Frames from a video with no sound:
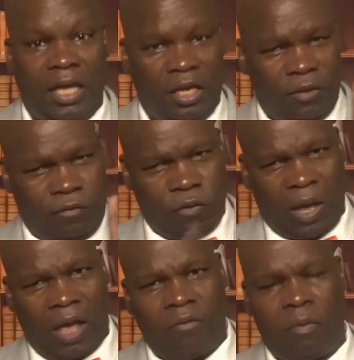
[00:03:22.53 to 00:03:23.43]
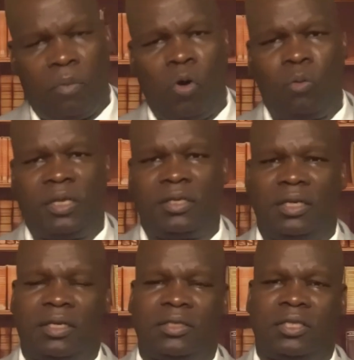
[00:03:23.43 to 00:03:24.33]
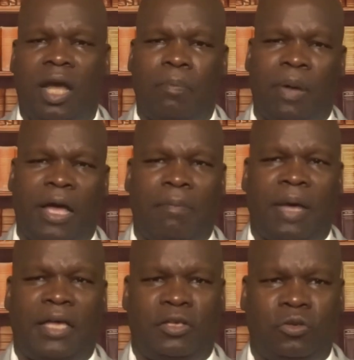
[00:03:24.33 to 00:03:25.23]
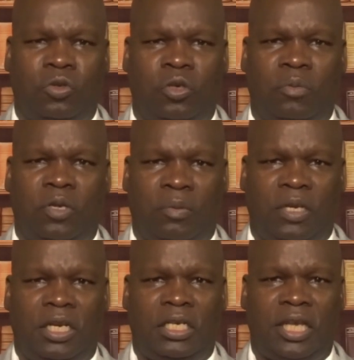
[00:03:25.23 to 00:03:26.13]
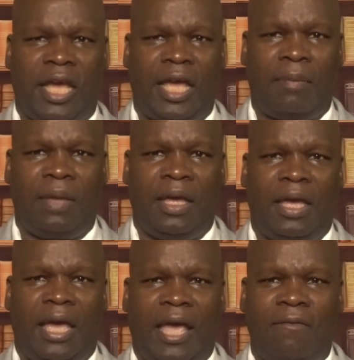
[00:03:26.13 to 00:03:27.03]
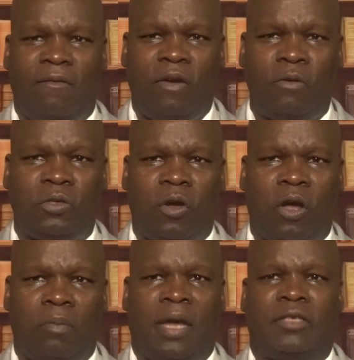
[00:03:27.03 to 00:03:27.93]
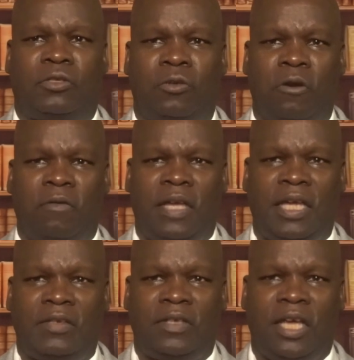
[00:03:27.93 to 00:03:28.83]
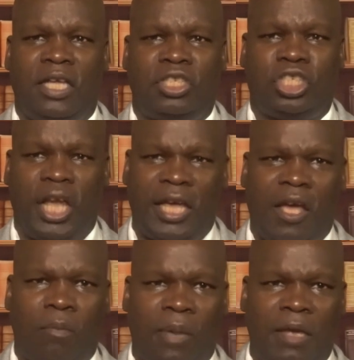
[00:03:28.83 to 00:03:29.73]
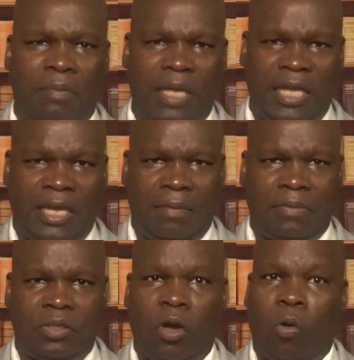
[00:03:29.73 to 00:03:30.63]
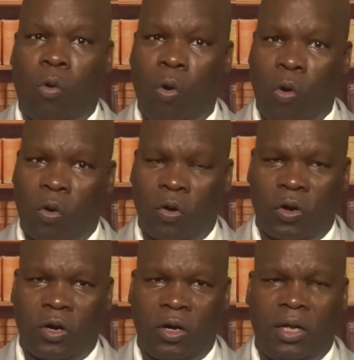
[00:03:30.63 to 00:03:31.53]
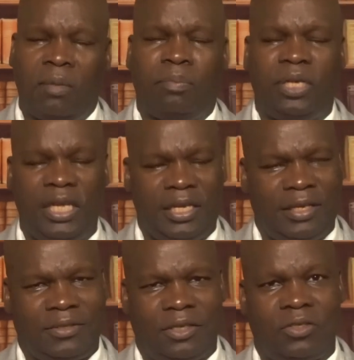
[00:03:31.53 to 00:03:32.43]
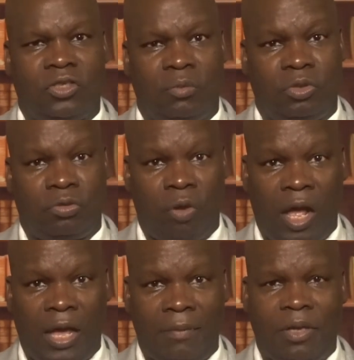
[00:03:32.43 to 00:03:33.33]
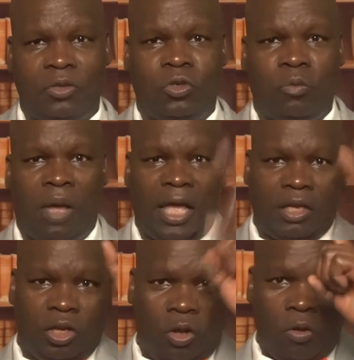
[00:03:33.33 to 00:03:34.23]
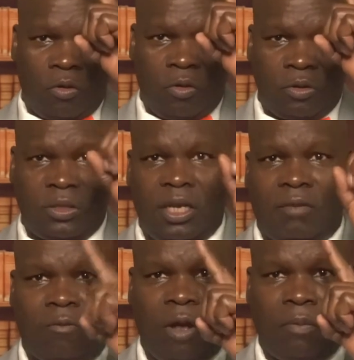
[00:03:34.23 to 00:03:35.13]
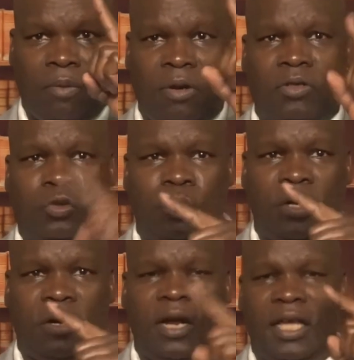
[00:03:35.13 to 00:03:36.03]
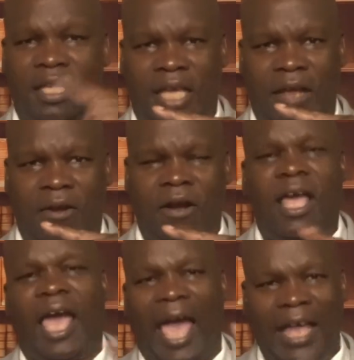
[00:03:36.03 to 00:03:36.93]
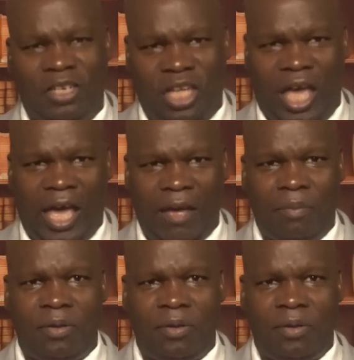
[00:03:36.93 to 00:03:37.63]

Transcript: If you have a moment, stop by my YouTube community tab and vote on my surveys, check out my memes, or please subscribe to my Locals, Rumble, Twitter, Gettr, and Gab.